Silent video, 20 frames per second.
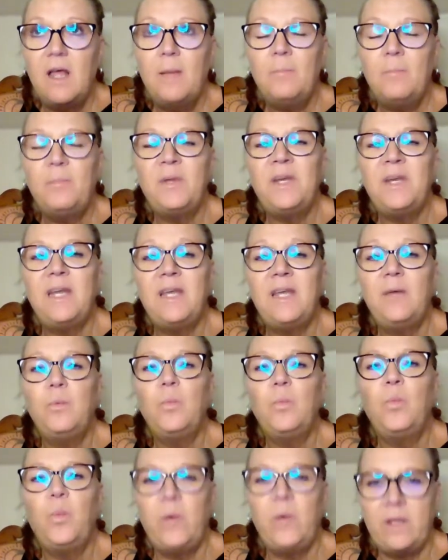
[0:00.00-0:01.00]
but it
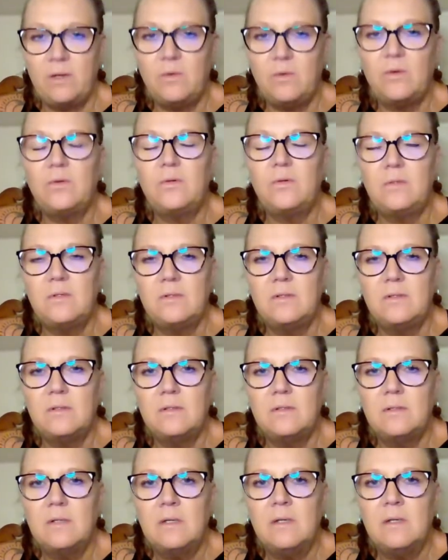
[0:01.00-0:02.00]
will
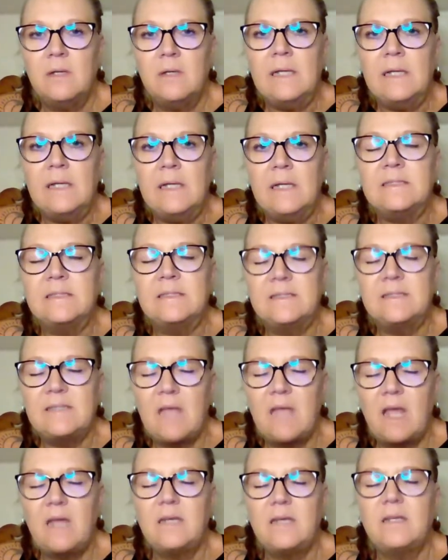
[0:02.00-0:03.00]

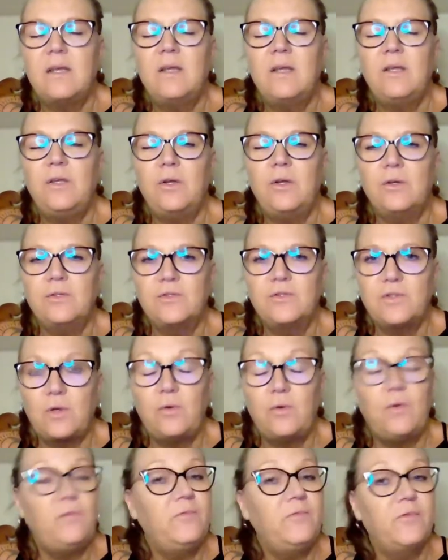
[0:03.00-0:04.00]
set your
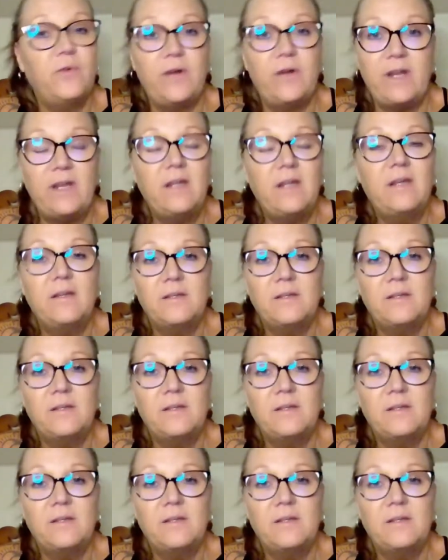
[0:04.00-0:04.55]
soul free.